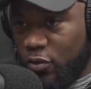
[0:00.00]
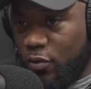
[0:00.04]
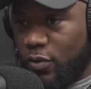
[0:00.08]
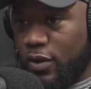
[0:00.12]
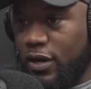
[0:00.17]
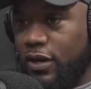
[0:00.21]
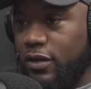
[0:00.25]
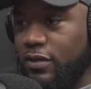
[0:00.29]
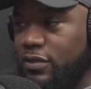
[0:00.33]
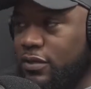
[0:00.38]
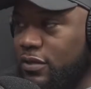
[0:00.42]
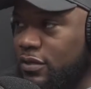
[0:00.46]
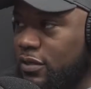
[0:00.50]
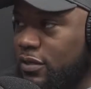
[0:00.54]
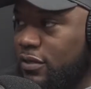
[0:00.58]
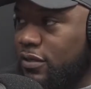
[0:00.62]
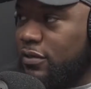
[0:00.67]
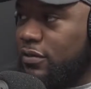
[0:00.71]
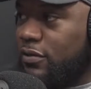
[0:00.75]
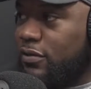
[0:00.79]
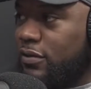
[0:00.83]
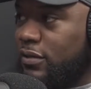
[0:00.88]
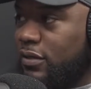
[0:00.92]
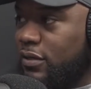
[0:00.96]
No one else is going
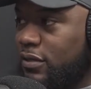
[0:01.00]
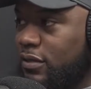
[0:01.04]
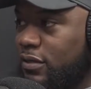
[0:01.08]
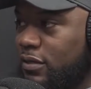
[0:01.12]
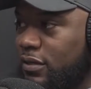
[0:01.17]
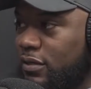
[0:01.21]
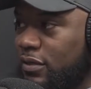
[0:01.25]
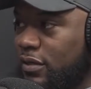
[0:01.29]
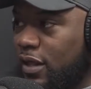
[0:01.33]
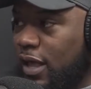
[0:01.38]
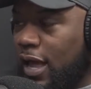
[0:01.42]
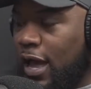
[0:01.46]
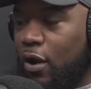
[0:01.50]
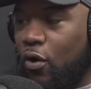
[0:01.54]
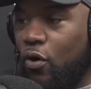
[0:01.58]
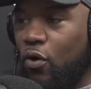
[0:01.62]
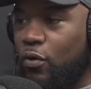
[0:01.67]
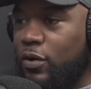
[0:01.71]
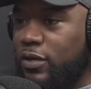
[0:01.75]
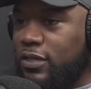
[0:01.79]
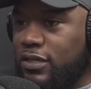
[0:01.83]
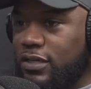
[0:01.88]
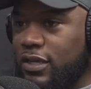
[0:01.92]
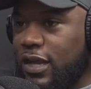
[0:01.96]
to do it. I
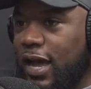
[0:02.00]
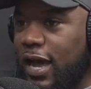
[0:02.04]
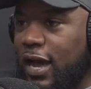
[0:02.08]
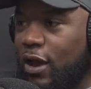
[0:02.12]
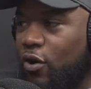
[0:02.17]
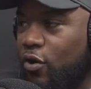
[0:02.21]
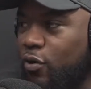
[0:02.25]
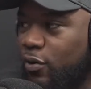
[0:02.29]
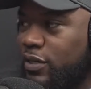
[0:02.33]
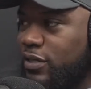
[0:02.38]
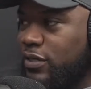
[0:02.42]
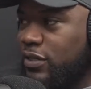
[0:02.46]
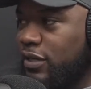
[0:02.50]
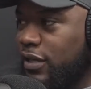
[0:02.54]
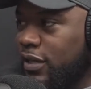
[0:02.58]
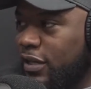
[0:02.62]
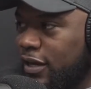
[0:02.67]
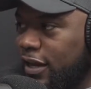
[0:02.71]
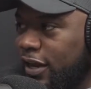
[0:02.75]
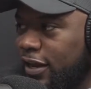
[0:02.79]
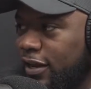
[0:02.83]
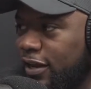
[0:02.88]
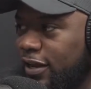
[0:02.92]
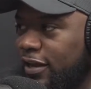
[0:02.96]
always look
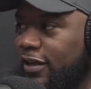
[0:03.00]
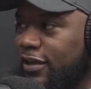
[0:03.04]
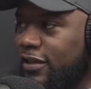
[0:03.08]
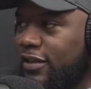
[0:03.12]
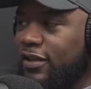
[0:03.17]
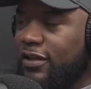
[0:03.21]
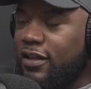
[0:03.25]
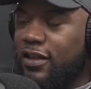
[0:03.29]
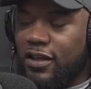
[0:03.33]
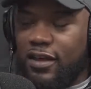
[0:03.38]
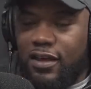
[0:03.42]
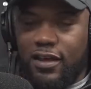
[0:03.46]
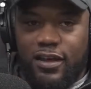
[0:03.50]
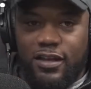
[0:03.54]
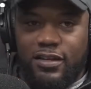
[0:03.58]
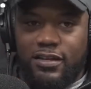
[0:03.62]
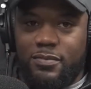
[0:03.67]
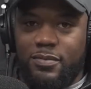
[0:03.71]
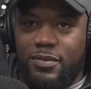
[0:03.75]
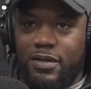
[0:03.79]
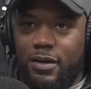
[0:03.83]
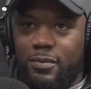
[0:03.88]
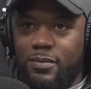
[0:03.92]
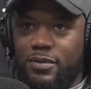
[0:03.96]
at it, and
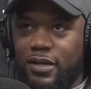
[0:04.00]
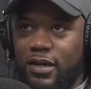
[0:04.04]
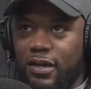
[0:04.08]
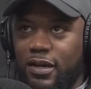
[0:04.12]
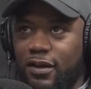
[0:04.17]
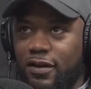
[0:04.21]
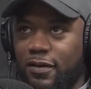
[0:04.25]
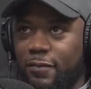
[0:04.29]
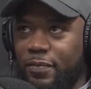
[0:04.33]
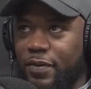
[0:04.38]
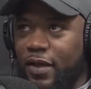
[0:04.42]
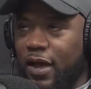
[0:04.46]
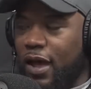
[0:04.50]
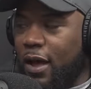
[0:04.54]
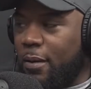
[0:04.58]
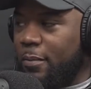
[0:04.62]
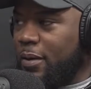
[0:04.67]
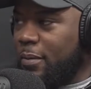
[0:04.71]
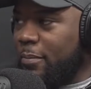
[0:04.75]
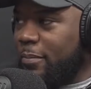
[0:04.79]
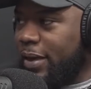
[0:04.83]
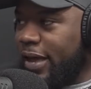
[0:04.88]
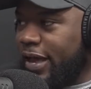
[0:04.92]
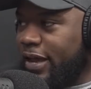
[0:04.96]
sometimes like
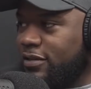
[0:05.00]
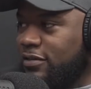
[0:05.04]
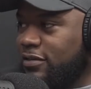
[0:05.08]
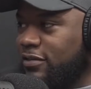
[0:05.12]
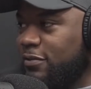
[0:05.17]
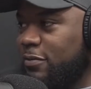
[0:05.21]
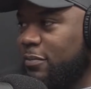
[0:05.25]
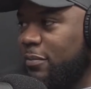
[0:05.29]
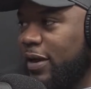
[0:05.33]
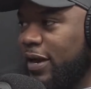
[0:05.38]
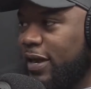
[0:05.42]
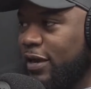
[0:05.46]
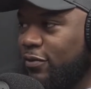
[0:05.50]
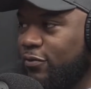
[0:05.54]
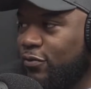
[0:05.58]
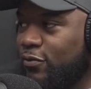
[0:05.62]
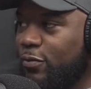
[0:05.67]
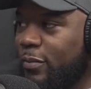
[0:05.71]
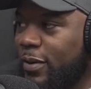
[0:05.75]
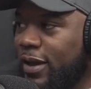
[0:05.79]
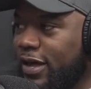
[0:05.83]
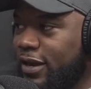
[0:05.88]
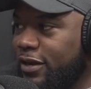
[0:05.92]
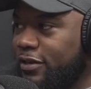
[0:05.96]
I'm a master
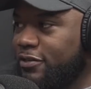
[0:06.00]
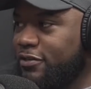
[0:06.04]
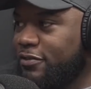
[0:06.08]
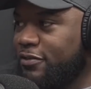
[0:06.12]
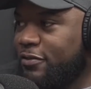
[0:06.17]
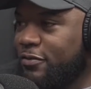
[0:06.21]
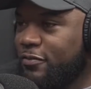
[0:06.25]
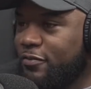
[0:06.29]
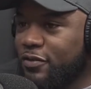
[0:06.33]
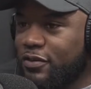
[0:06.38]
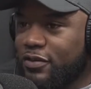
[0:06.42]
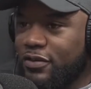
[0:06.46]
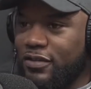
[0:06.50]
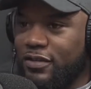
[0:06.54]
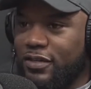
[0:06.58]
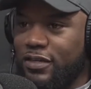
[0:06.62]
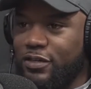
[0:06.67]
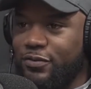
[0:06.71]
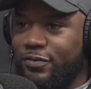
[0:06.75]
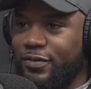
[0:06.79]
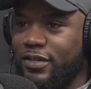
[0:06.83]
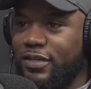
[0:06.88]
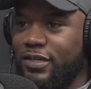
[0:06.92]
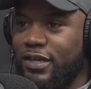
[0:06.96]
micromanager of real
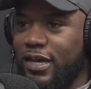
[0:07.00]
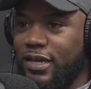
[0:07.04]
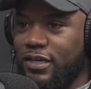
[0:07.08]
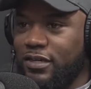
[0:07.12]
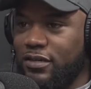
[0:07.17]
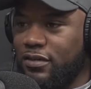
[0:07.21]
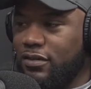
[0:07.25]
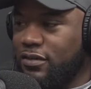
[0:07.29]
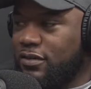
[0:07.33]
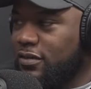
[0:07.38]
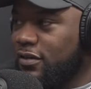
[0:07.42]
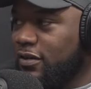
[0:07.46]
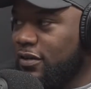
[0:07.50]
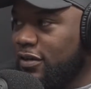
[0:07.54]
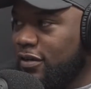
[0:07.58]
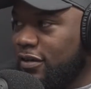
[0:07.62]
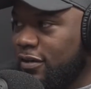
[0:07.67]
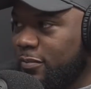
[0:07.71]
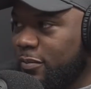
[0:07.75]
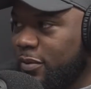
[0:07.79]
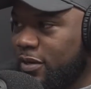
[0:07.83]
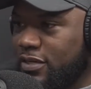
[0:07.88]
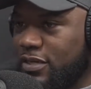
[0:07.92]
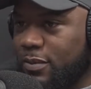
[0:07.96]
estate transactions
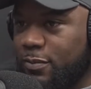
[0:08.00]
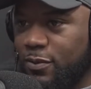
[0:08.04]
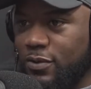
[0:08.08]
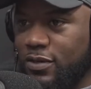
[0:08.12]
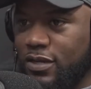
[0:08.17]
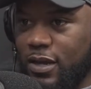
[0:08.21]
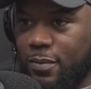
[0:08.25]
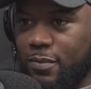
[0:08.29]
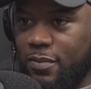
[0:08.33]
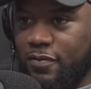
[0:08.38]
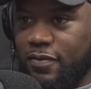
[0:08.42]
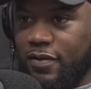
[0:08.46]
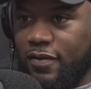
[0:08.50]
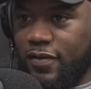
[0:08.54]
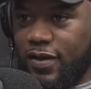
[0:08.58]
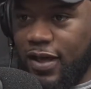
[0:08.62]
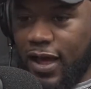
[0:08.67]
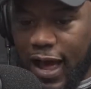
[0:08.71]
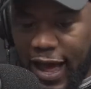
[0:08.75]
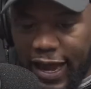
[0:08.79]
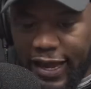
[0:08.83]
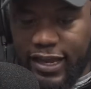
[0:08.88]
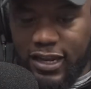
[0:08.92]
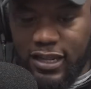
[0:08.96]
because I'm on top of everything.
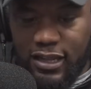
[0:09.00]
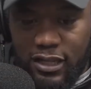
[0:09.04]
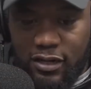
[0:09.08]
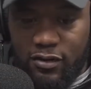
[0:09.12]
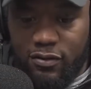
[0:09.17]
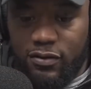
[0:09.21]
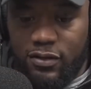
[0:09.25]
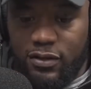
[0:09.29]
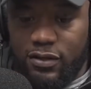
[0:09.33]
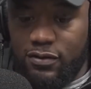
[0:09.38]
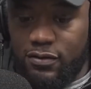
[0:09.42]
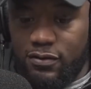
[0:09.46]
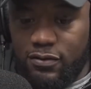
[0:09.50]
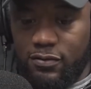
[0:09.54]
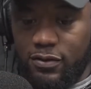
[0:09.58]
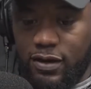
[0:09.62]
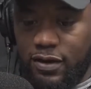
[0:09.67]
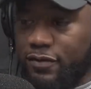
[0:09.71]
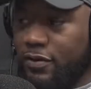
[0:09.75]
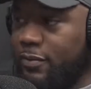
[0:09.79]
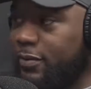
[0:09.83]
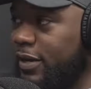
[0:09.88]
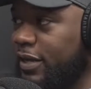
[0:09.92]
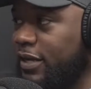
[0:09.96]
I can literally do
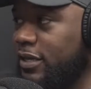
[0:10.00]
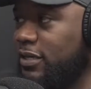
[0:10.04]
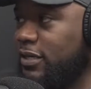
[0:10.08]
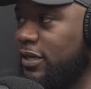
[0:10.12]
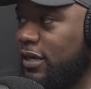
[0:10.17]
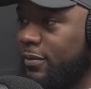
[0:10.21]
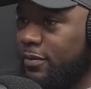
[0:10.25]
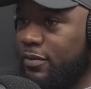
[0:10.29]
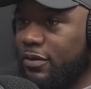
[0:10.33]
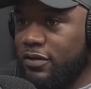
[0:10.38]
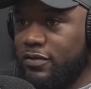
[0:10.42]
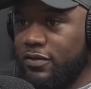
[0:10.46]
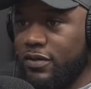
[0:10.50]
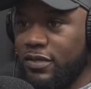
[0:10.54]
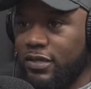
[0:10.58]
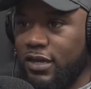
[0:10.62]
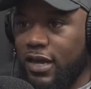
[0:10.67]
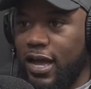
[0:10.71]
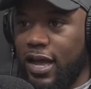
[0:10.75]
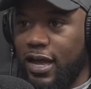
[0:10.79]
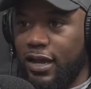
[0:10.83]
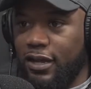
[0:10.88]
everybody's job in the transaction.